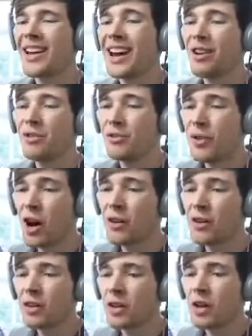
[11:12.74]
and how
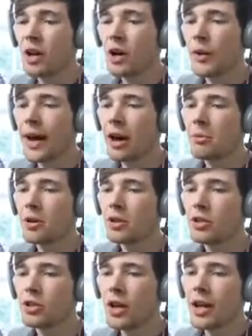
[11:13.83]
far it's going to go, how
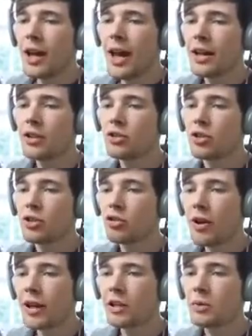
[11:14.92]
much extra
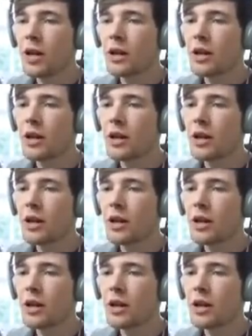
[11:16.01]
tracks we're